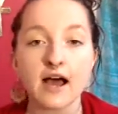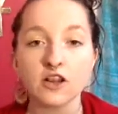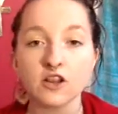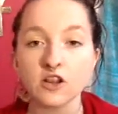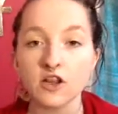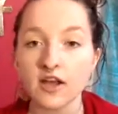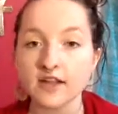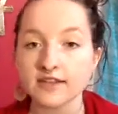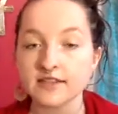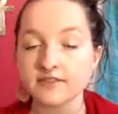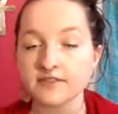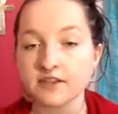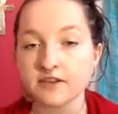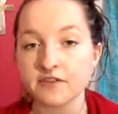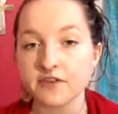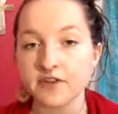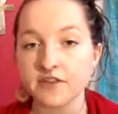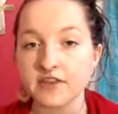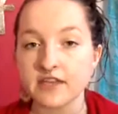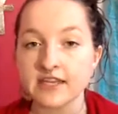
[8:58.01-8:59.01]
Lots of
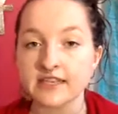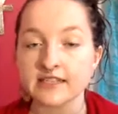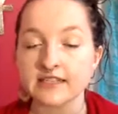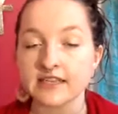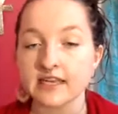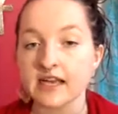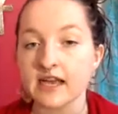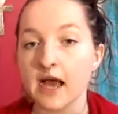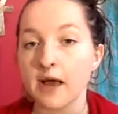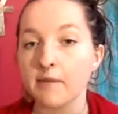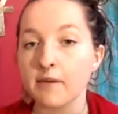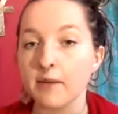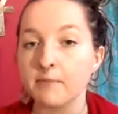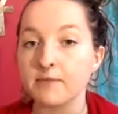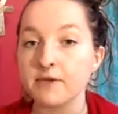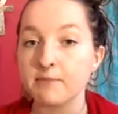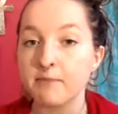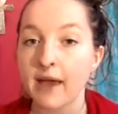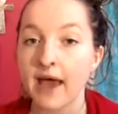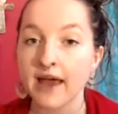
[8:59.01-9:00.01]
different things can come
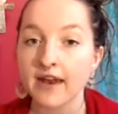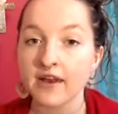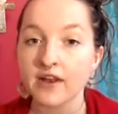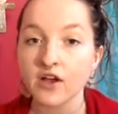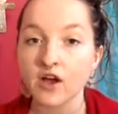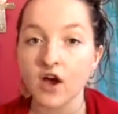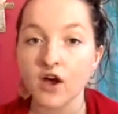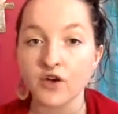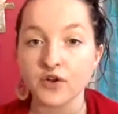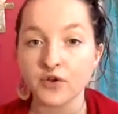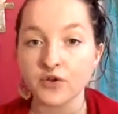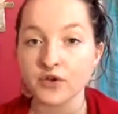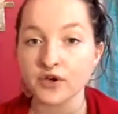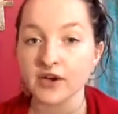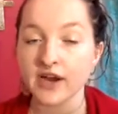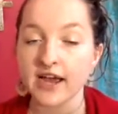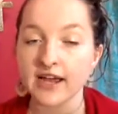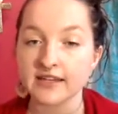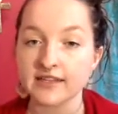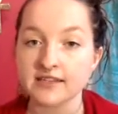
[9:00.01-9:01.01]
up depending on who
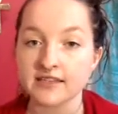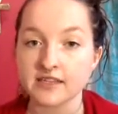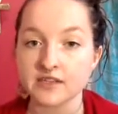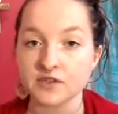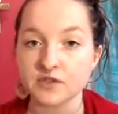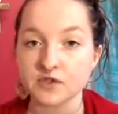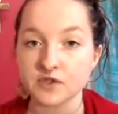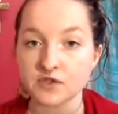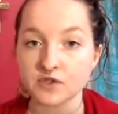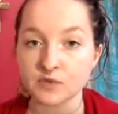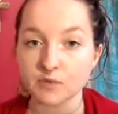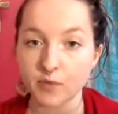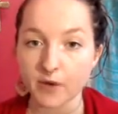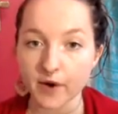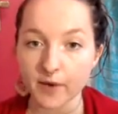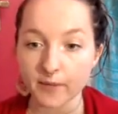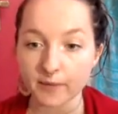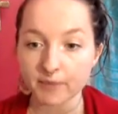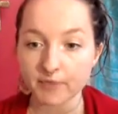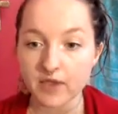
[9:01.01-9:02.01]
your ancestors were.